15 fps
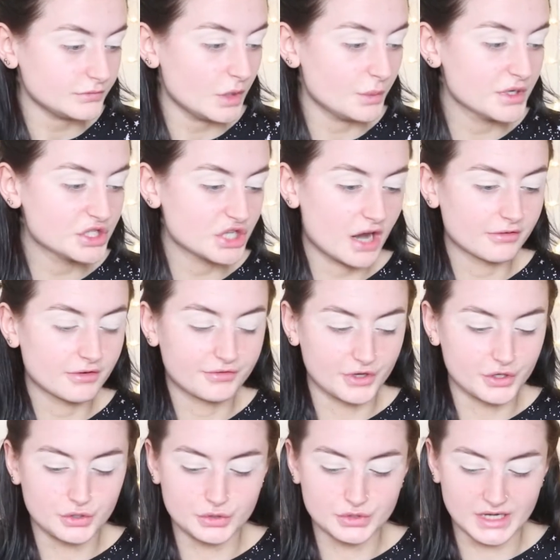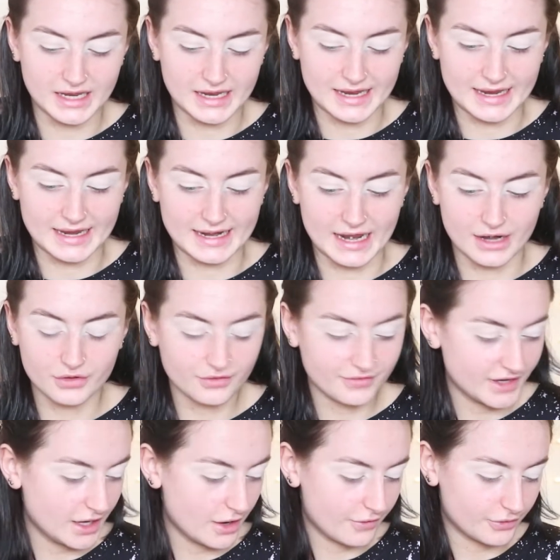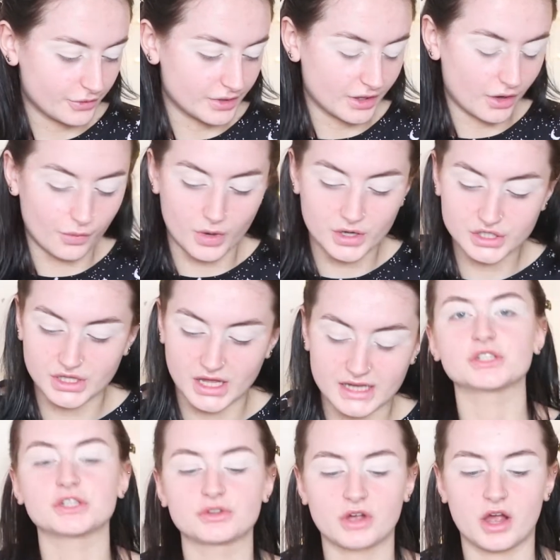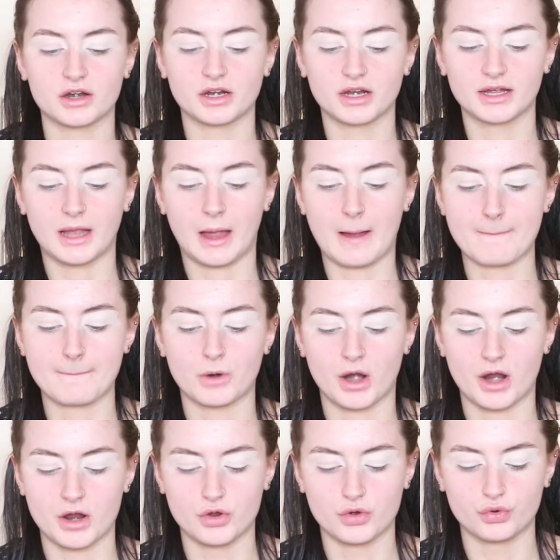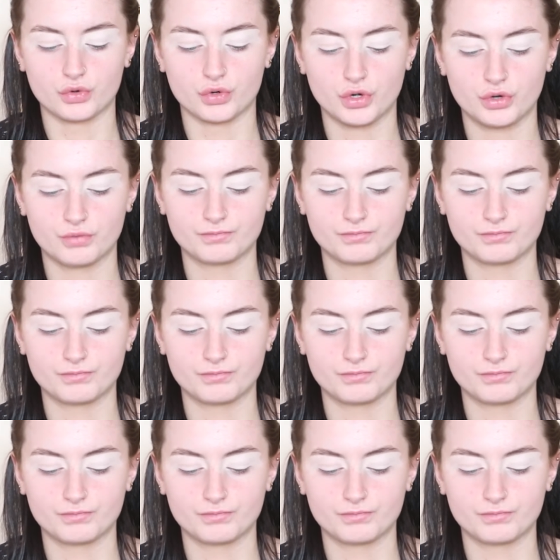which I reviewed in another video if you want to go watch that. I do kind of like a brown